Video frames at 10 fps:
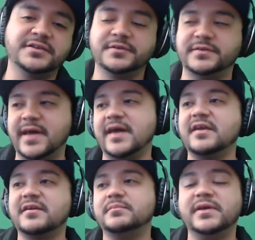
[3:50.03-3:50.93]
So that
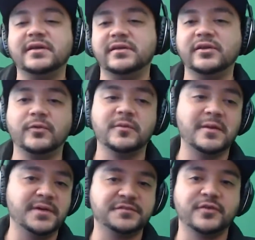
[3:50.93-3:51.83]
ended up being, one of
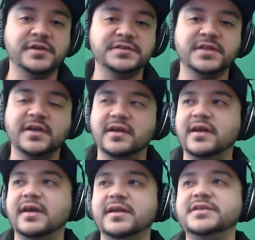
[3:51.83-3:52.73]
my best friends,
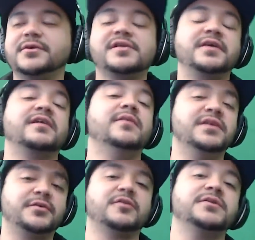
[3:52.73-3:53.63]
and he started taking me to
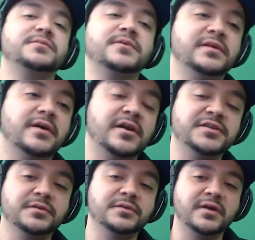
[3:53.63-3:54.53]
tournaments on
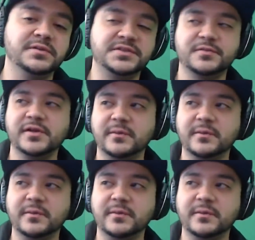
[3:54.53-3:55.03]
his own time. He's